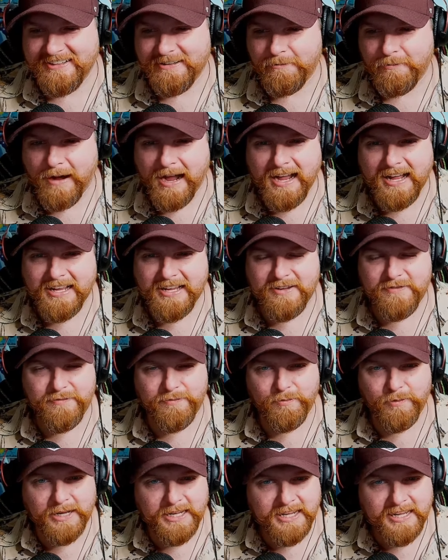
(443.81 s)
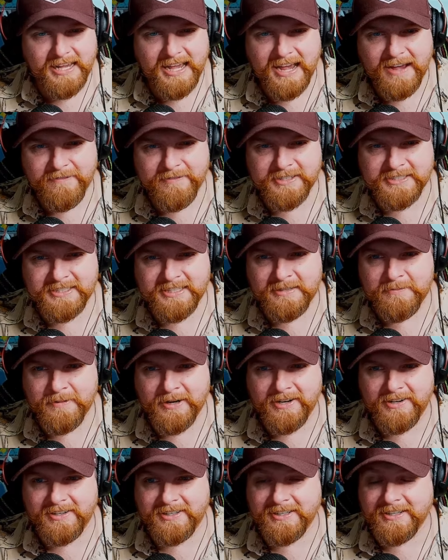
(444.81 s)
Why? If we have this in
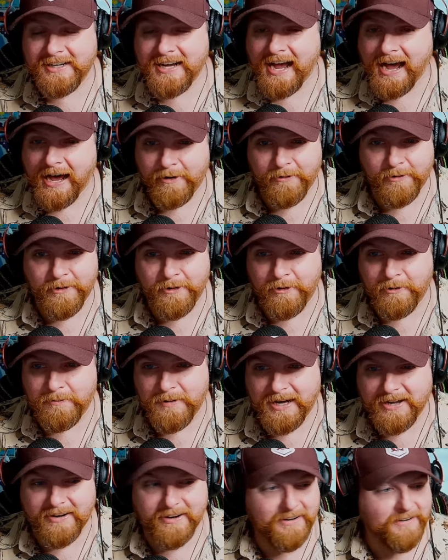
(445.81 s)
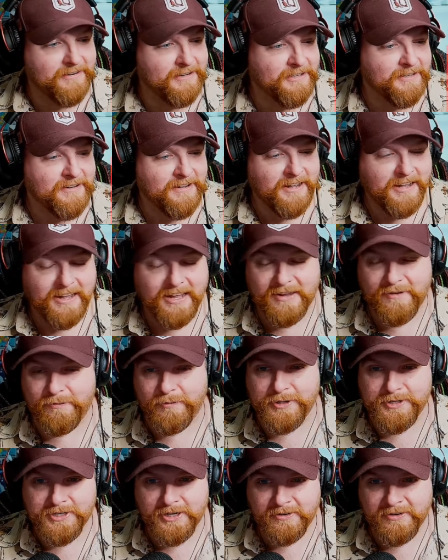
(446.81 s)
America, I don't know about it. If
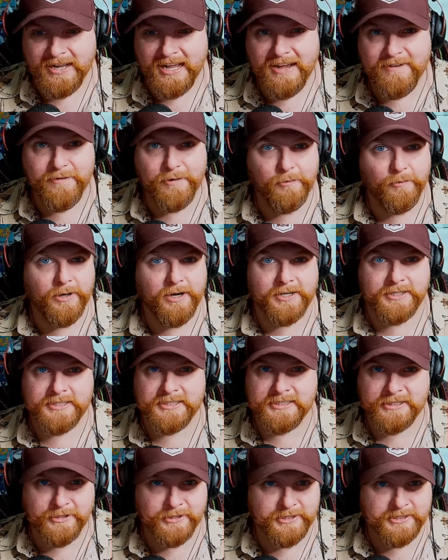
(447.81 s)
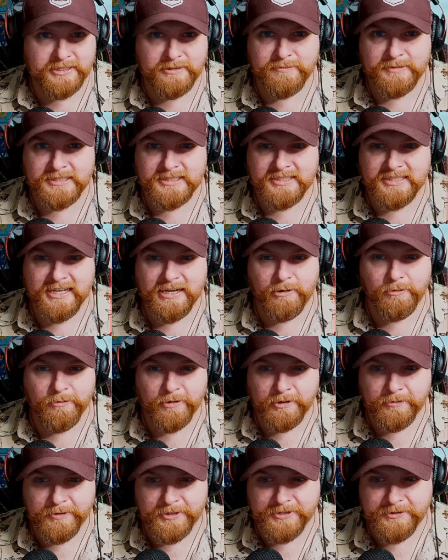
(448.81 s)
we don't have it, we are seriously missing out.
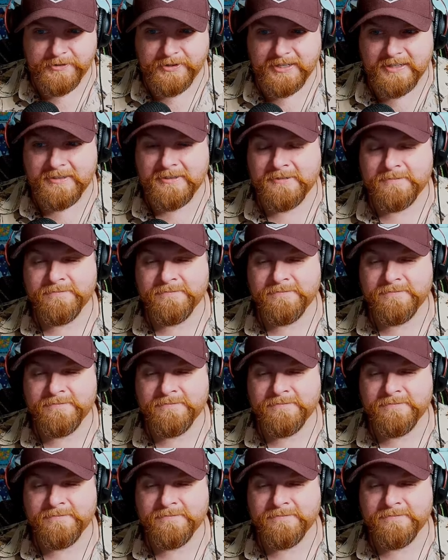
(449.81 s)
What are we doing?